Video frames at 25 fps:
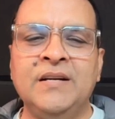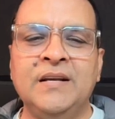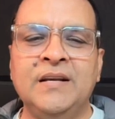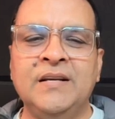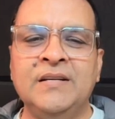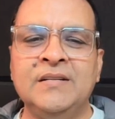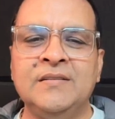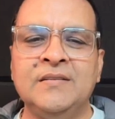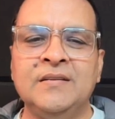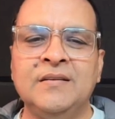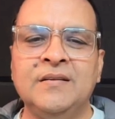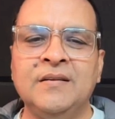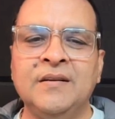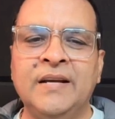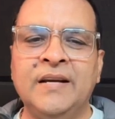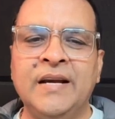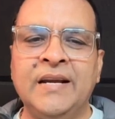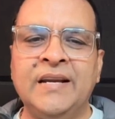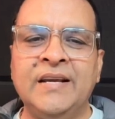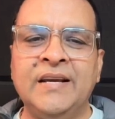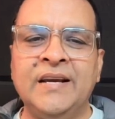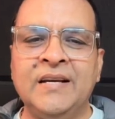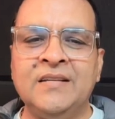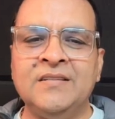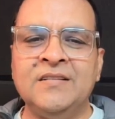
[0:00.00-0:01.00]
is
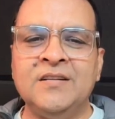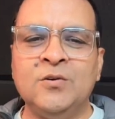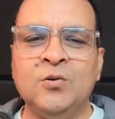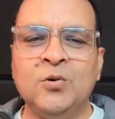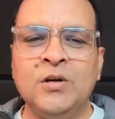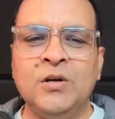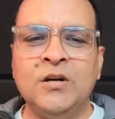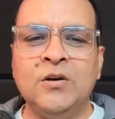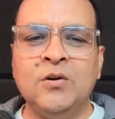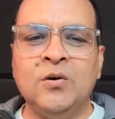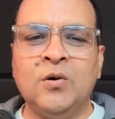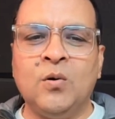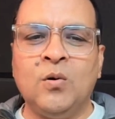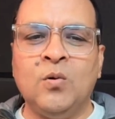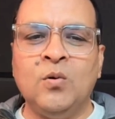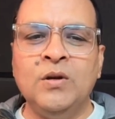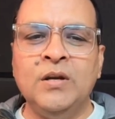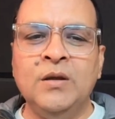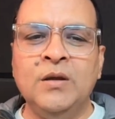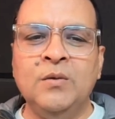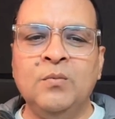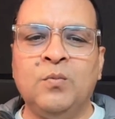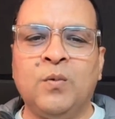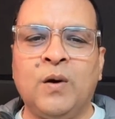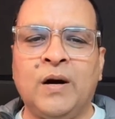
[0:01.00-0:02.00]
getting executed
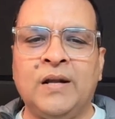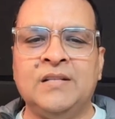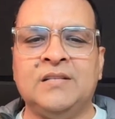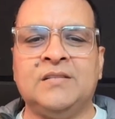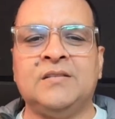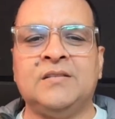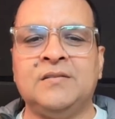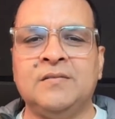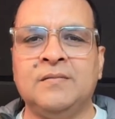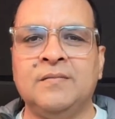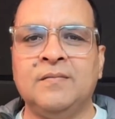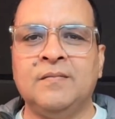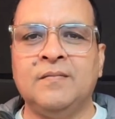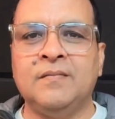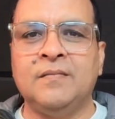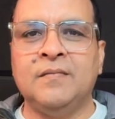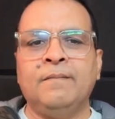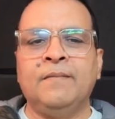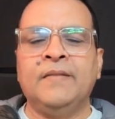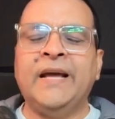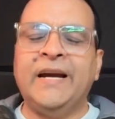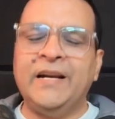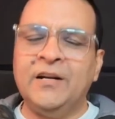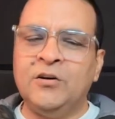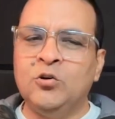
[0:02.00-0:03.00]
only once.
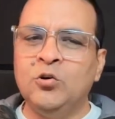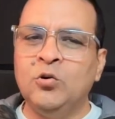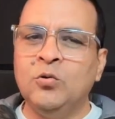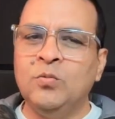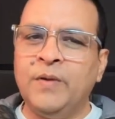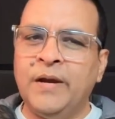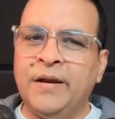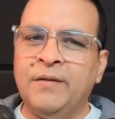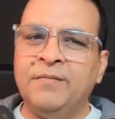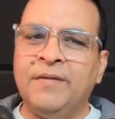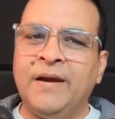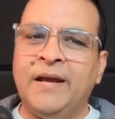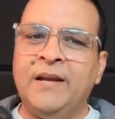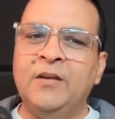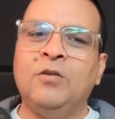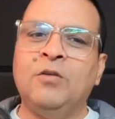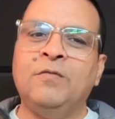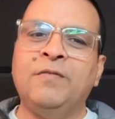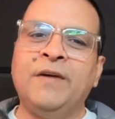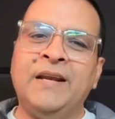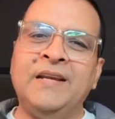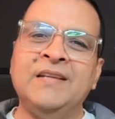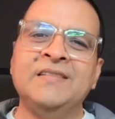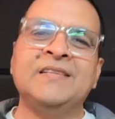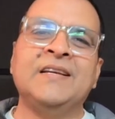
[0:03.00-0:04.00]
That too when value of
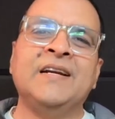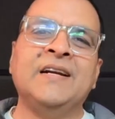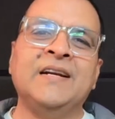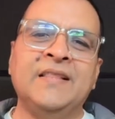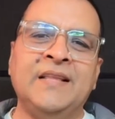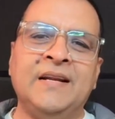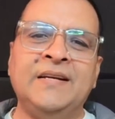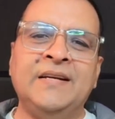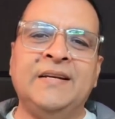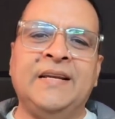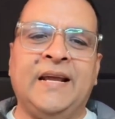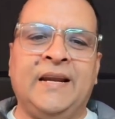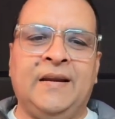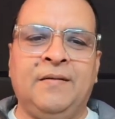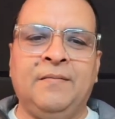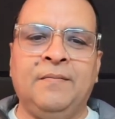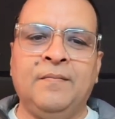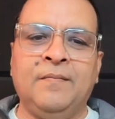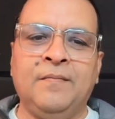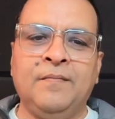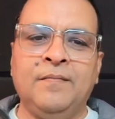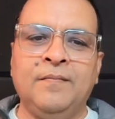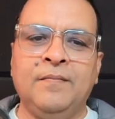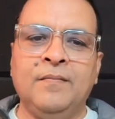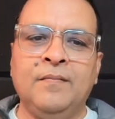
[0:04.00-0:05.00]
n is greater than 10.
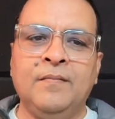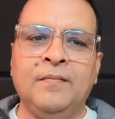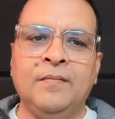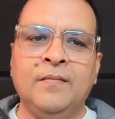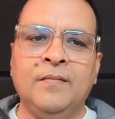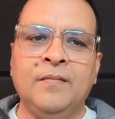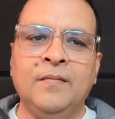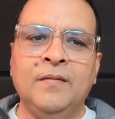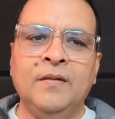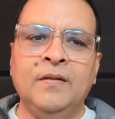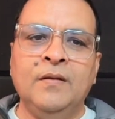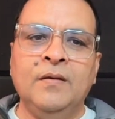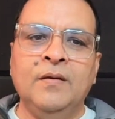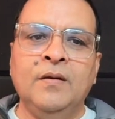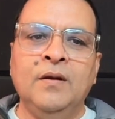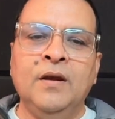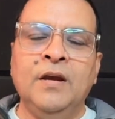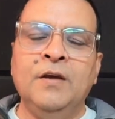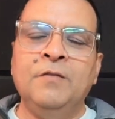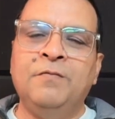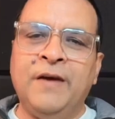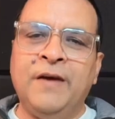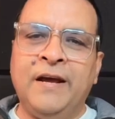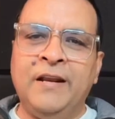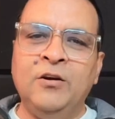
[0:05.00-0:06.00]

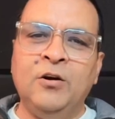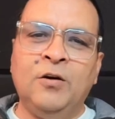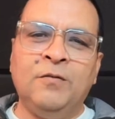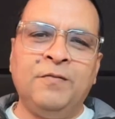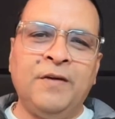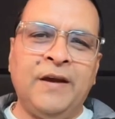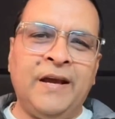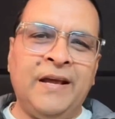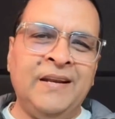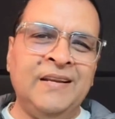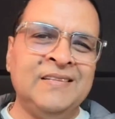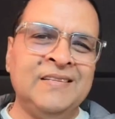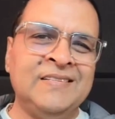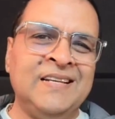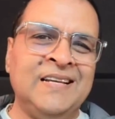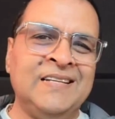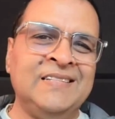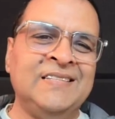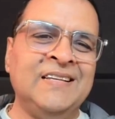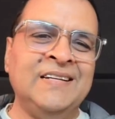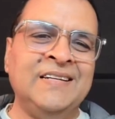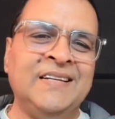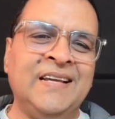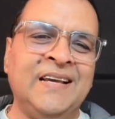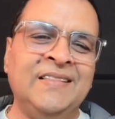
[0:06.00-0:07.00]
If value of n is less
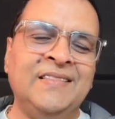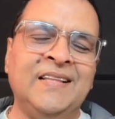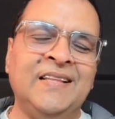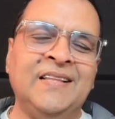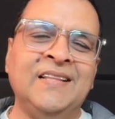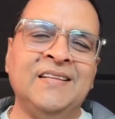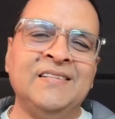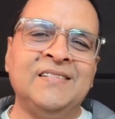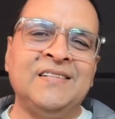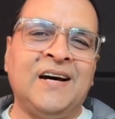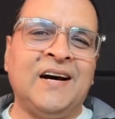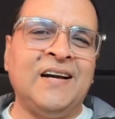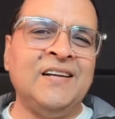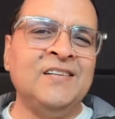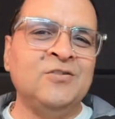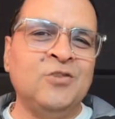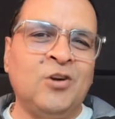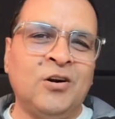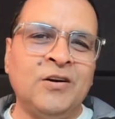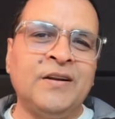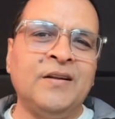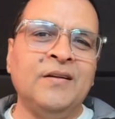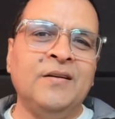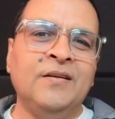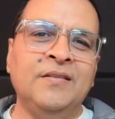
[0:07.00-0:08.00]
than 10, then
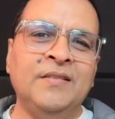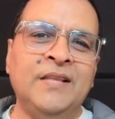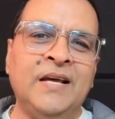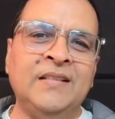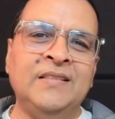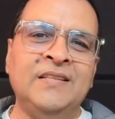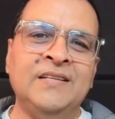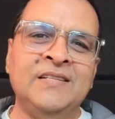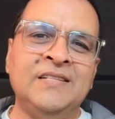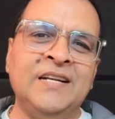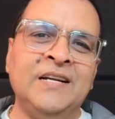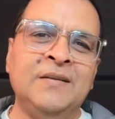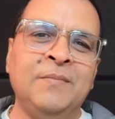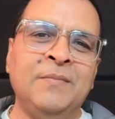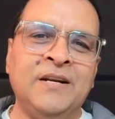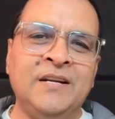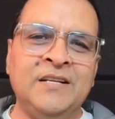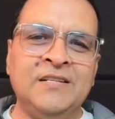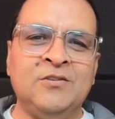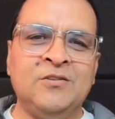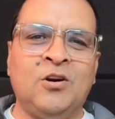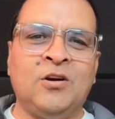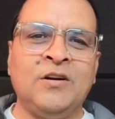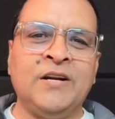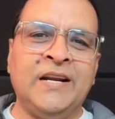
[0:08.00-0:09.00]
the statement
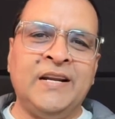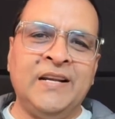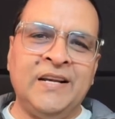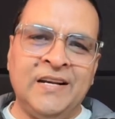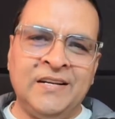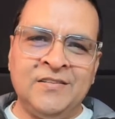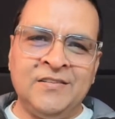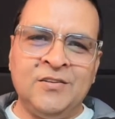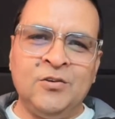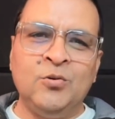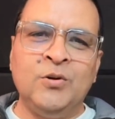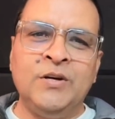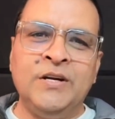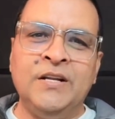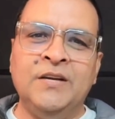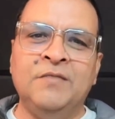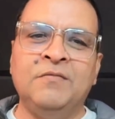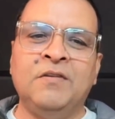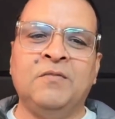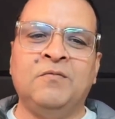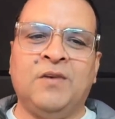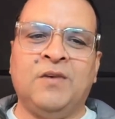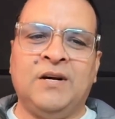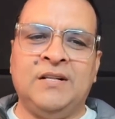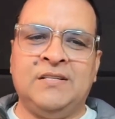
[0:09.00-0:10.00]
is not getting executed
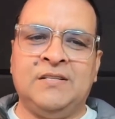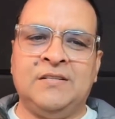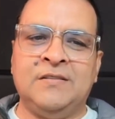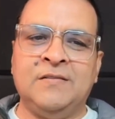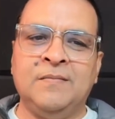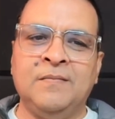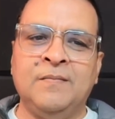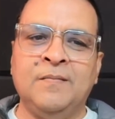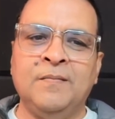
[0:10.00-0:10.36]
even once.